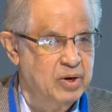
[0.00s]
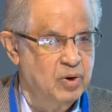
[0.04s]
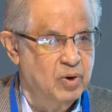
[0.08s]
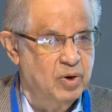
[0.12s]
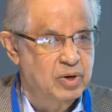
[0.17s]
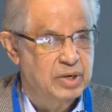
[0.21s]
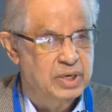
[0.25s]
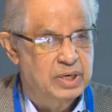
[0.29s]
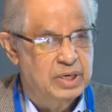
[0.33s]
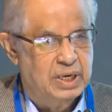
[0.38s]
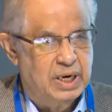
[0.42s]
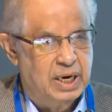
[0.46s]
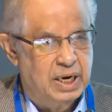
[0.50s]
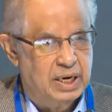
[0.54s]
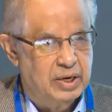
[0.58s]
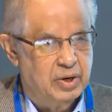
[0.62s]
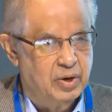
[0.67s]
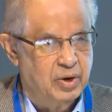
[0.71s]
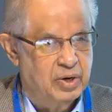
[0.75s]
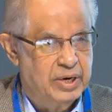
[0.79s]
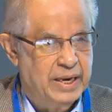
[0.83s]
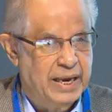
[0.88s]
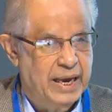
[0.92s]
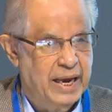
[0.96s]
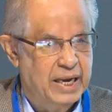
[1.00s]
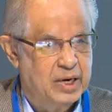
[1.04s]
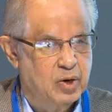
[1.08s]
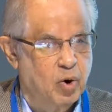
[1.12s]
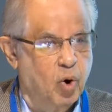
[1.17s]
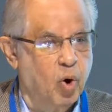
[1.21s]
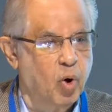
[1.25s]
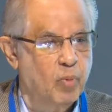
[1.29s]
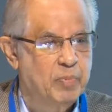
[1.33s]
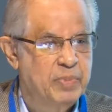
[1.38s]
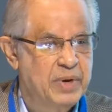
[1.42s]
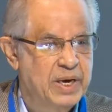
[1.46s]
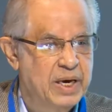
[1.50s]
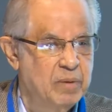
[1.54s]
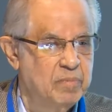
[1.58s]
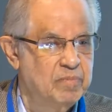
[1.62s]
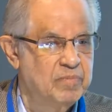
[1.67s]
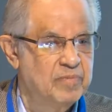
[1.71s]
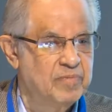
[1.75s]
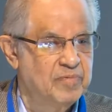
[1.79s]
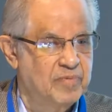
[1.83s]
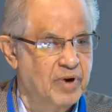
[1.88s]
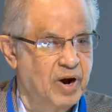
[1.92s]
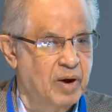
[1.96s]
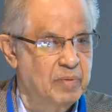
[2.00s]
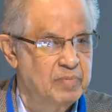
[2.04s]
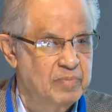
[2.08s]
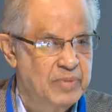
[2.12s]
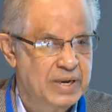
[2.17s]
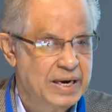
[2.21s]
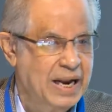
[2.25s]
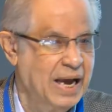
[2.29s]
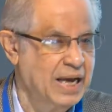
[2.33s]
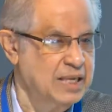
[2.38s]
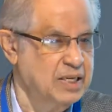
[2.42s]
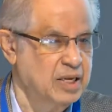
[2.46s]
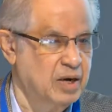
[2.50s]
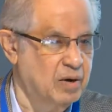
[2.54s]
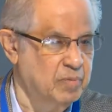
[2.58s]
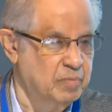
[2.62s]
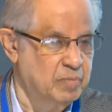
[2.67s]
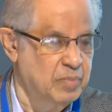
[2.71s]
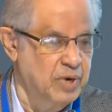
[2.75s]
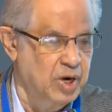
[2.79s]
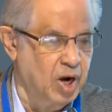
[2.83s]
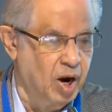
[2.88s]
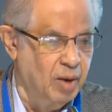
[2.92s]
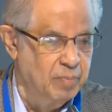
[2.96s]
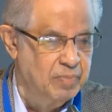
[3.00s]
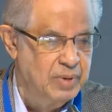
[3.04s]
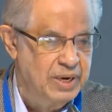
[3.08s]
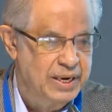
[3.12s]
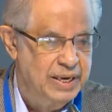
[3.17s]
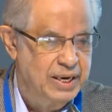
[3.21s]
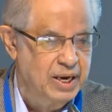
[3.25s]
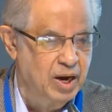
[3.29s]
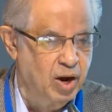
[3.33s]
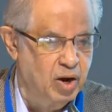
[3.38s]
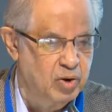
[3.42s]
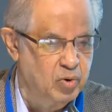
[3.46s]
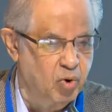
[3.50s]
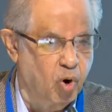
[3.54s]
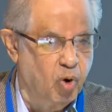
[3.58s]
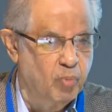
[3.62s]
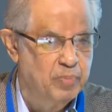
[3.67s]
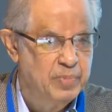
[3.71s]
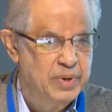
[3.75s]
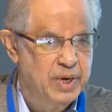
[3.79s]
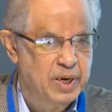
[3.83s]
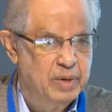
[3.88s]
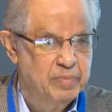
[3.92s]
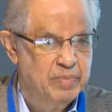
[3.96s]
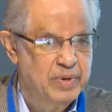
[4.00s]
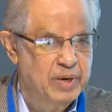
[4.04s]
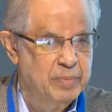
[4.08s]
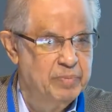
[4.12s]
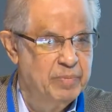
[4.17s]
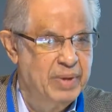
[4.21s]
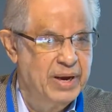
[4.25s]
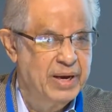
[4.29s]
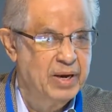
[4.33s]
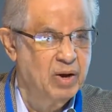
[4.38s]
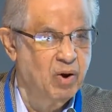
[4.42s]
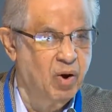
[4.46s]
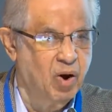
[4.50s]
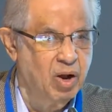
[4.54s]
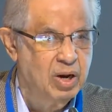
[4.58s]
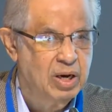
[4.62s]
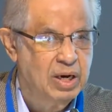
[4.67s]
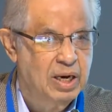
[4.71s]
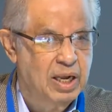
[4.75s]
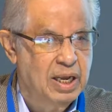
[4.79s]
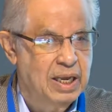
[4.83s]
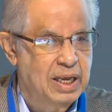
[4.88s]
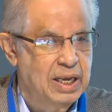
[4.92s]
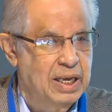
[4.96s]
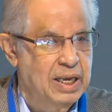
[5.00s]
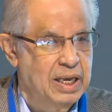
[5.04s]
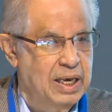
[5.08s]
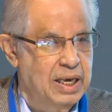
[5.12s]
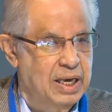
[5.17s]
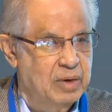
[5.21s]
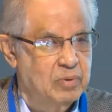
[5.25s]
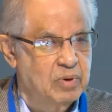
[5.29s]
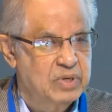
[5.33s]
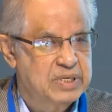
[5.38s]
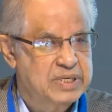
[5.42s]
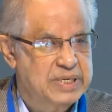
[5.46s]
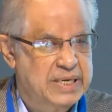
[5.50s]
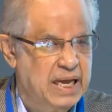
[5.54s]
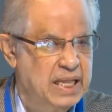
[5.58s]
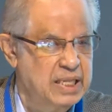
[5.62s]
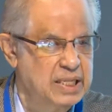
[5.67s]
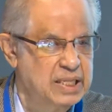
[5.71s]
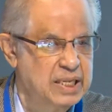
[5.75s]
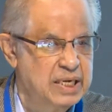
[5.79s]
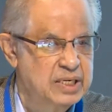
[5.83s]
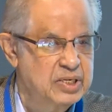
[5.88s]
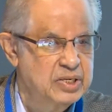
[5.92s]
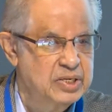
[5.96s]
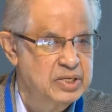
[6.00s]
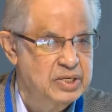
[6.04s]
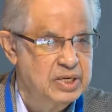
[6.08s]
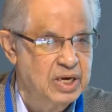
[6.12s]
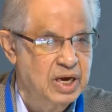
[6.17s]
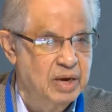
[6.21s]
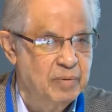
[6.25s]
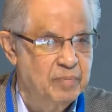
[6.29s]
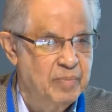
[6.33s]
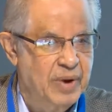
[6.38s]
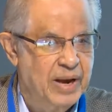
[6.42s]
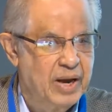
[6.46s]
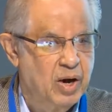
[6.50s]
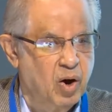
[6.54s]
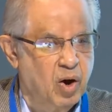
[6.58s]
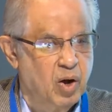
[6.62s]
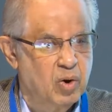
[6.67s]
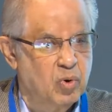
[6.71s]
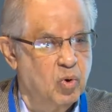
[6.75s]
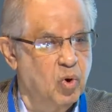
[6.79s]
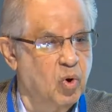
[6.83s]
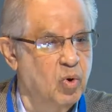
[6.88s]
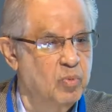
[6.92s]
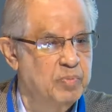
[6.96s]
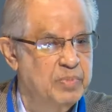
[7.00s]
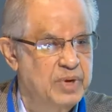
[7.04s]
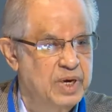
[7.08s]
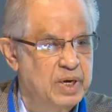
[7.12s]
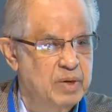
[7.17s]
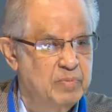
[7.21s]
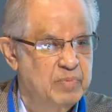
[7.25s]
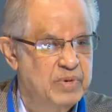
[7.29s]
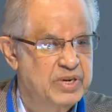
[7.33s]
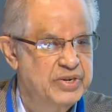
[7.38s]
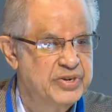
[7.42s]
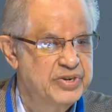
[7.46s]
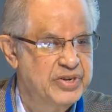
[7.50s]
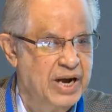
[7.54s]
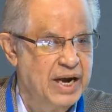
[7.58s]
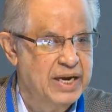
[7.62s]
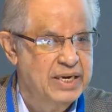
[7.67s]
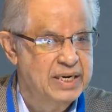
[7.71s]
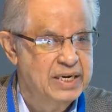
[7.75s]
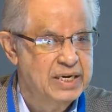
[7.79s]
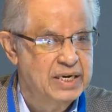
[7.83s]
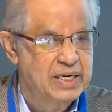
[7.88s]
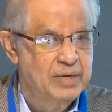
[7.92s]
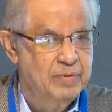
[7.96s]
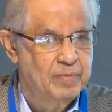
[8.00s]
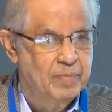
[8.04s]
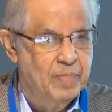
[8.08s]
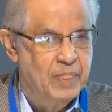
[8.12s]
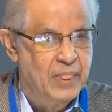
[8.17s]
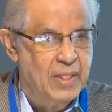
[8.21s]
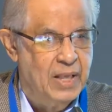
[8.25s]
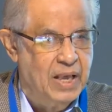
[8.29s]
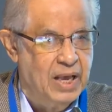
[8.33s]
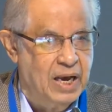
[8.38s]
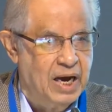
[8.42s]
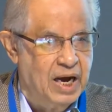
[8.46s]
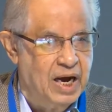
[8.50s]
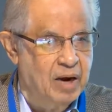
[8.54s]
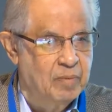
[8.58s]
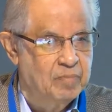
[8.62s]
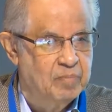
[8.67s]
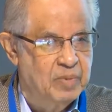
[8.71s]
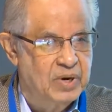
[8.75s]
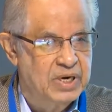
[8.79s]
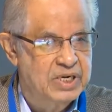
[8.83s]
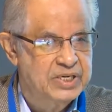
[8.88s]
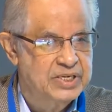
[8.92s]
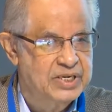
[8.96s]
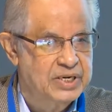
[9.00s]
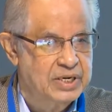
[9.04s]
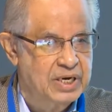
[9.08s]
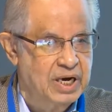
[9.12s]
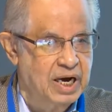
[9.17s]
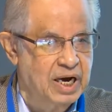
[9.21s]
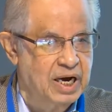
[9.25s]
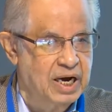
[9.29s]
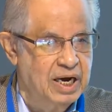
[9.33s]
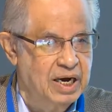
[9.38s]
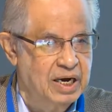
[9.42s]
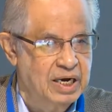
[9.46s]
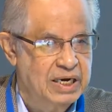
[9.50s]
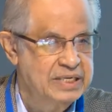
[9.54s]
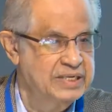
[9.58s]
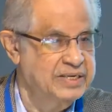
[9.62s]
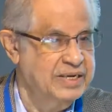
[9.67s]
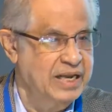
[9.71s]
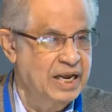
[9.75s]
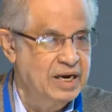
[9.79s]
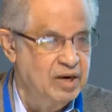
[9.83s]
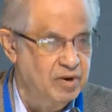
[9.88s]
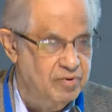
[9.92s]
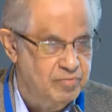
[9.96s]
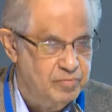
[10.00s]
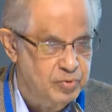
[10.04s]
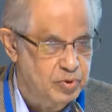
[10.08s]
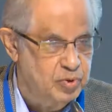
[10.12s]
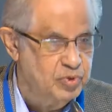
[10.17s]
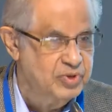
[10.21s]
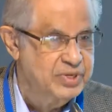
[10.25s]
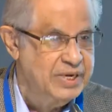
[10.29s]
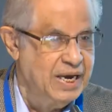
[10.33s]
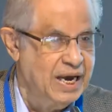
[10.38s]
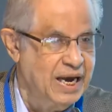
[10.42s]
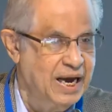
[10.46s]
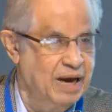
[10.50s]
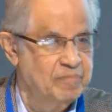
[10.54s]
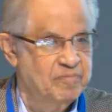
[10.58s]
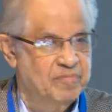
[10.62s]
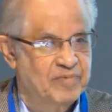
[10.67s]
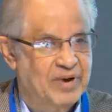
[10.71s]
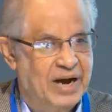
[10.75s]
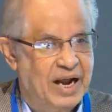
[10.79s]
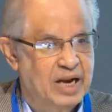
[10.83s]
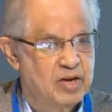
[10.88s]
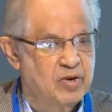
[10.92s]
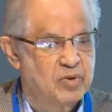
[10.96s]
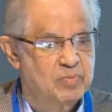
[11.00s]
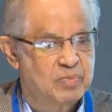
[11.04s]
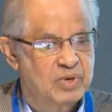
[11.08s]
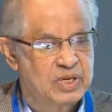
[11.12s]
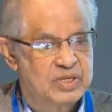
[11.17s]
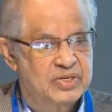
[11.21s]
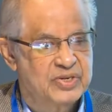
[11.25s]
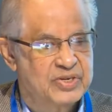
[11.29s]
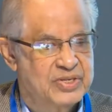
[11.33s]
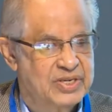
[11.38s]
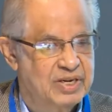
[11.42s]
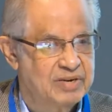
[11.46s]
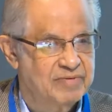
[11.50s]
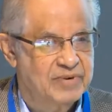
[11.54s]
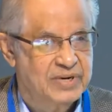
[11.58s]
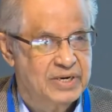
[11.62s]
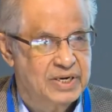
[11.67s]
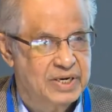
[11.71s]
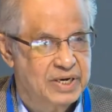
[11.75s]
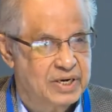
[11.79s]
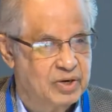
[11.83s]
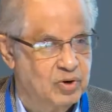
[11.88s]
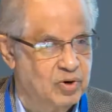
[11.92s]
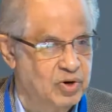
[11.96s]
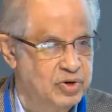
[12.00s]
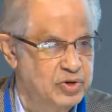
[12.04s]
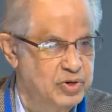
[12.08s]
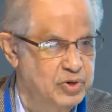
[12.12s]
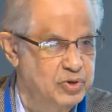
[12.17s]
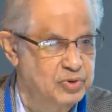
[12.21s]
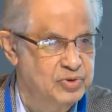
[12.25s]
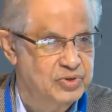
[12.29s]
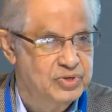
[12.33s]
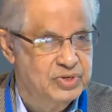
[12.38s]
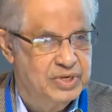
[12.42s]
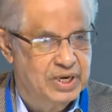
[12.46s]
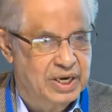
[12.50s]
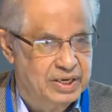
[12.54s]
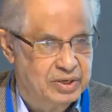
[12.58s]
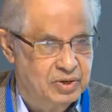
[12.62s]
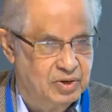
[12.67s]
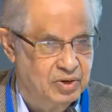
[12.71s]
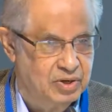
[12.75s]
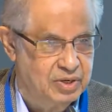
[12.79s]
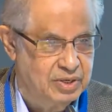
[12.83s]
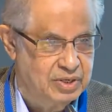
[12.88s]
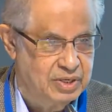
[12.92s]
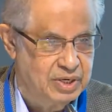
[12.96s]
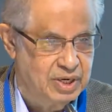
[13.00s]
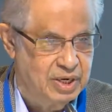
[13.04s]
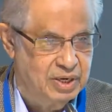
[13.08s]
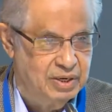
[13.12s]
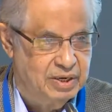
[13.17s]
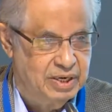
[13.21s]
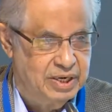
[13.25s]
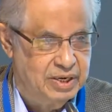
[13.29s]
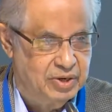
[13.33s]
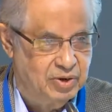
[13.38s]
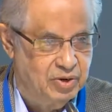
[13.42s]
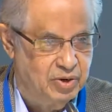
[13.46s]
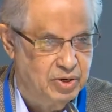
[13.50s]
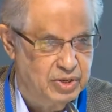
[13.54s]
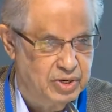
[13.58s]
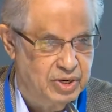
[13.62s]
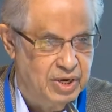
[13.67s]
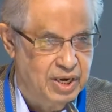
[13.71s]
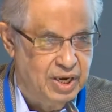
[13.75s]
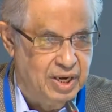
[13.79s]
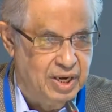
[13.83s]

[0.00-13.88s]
could, uh, could get opium from, it had a monopoly on opium in Bengal. It would sell this uh, Bengal opium in China. Uh, uh, instead of using up valuable silver, it could use it could uh, it could